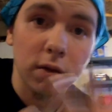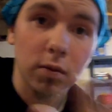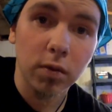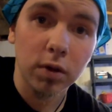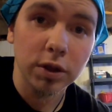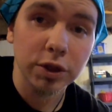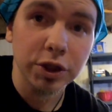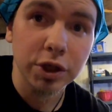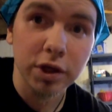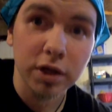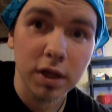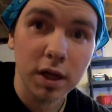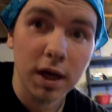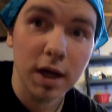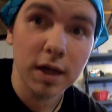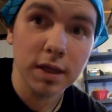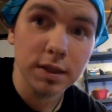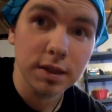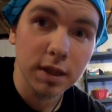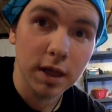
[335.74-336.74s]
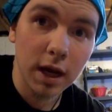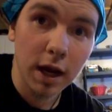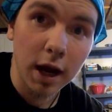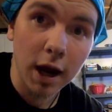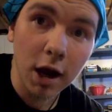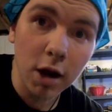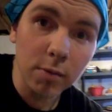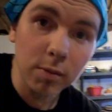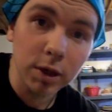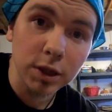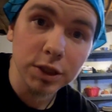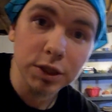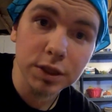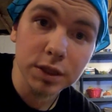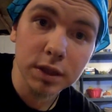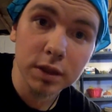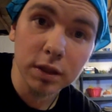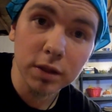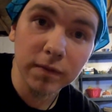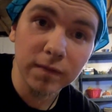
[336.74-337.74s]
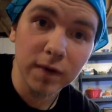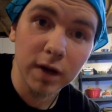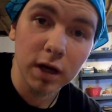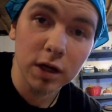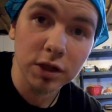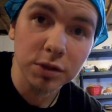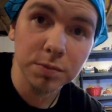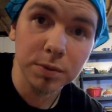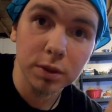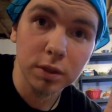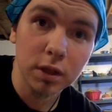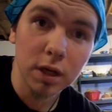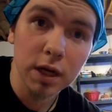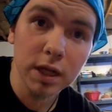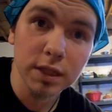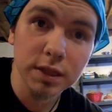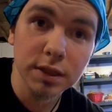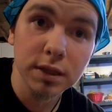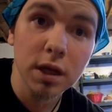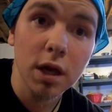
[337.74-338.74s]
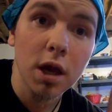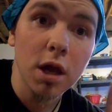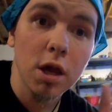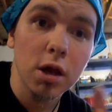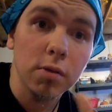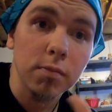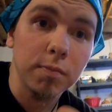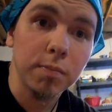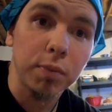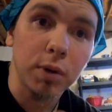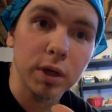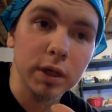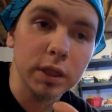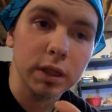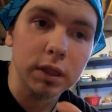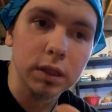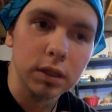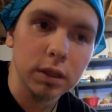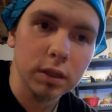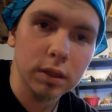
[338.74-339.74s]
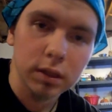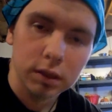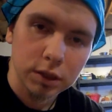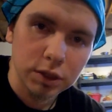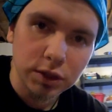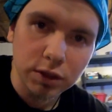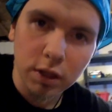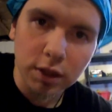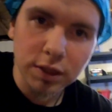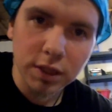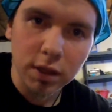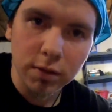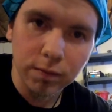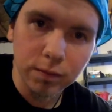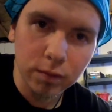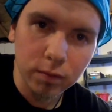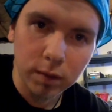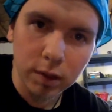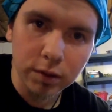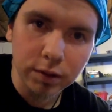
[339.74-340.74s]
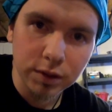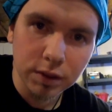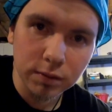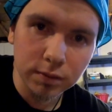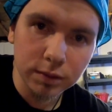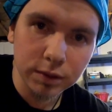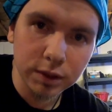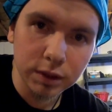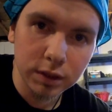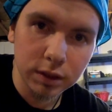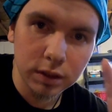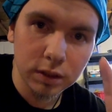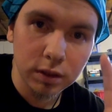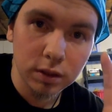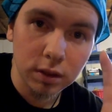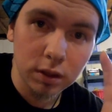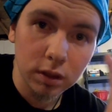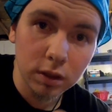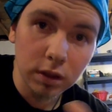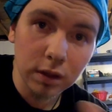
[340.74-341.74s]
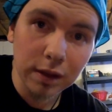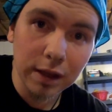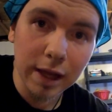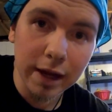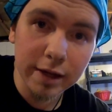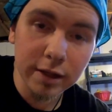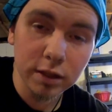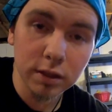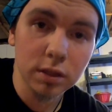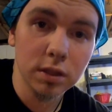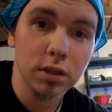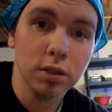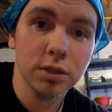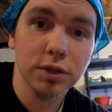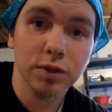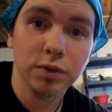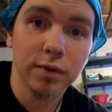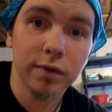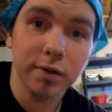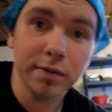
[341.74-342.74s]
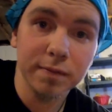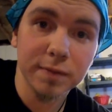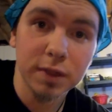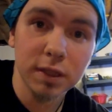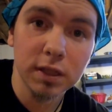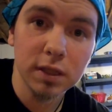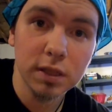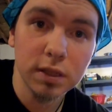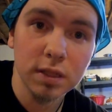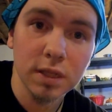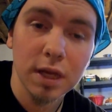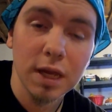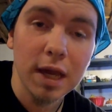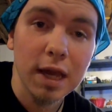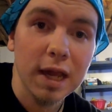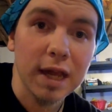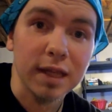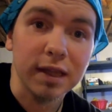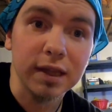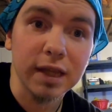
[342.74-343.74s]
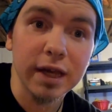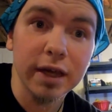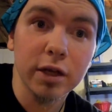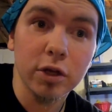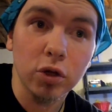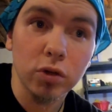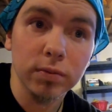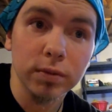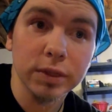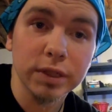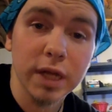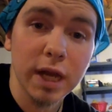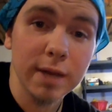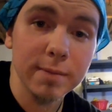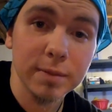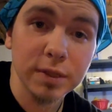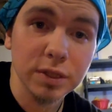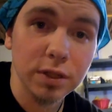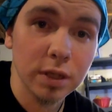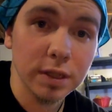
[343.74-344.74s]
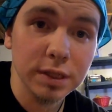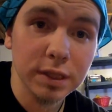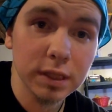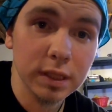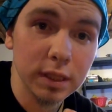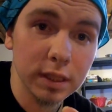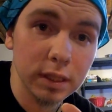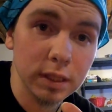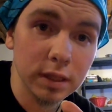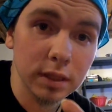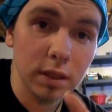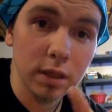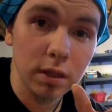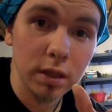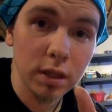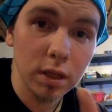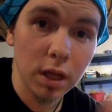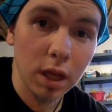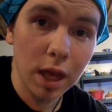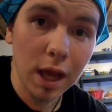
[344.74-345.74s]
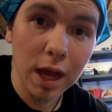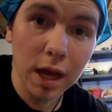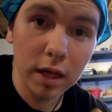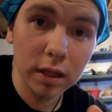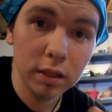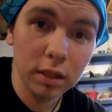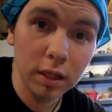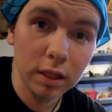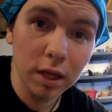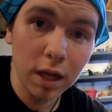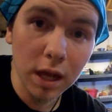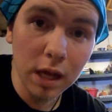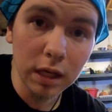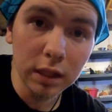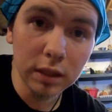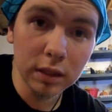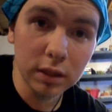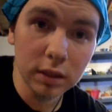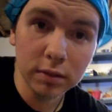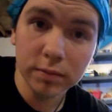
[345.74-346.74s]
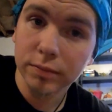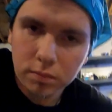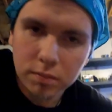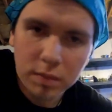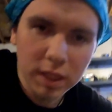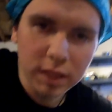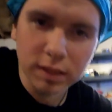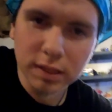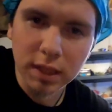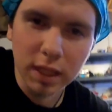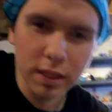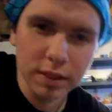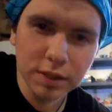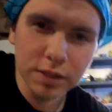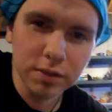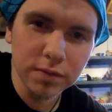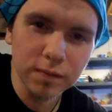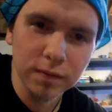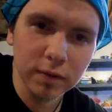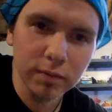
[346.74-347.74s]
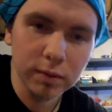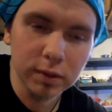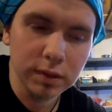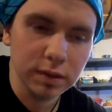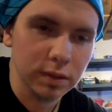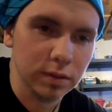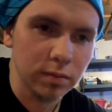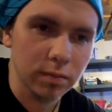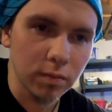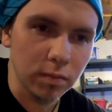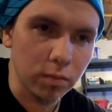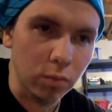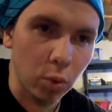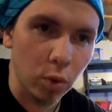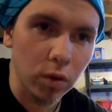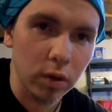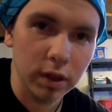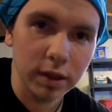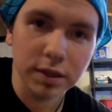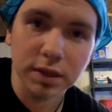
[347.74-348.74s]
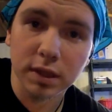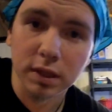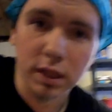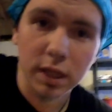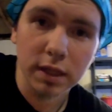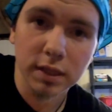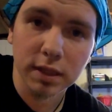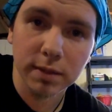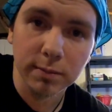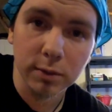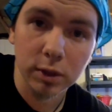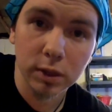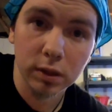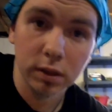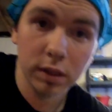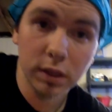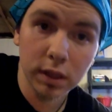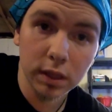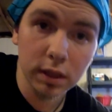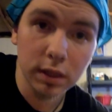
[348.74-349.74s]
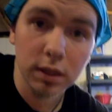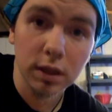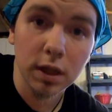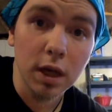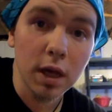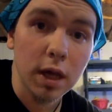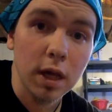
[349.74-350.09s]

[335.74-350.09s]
I want to show you guys how much the fire has progressed, but it starts off with a relatively lighter sort of heat, and then over time it starts to get hotter and hotter. Makes sense, you feel me, because more into the nighttime you get,